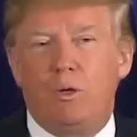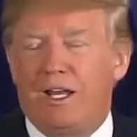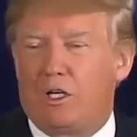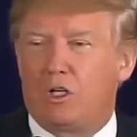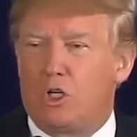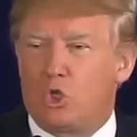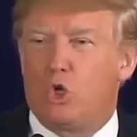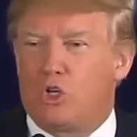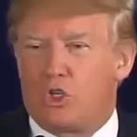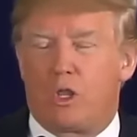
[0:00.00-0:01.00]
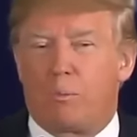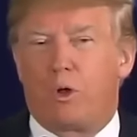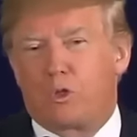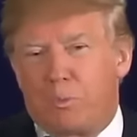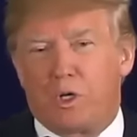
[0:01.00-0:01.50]
Not as good as other
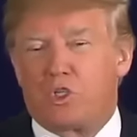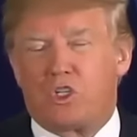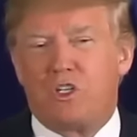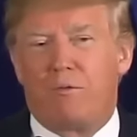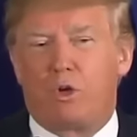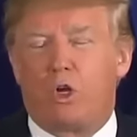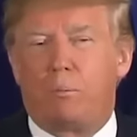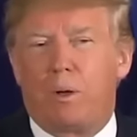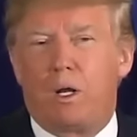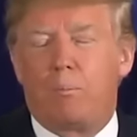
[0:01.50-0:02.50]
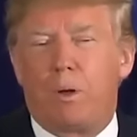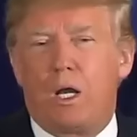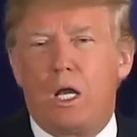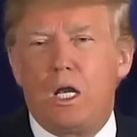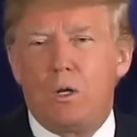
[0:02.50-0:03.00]
polls because it's never good, but,
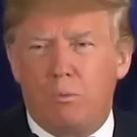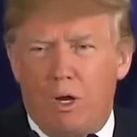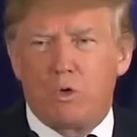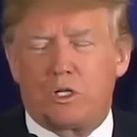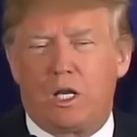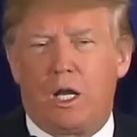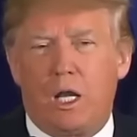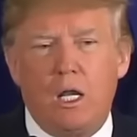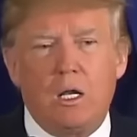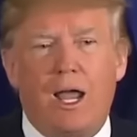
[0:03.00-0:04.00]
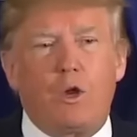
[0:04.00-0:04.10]
but I was leading.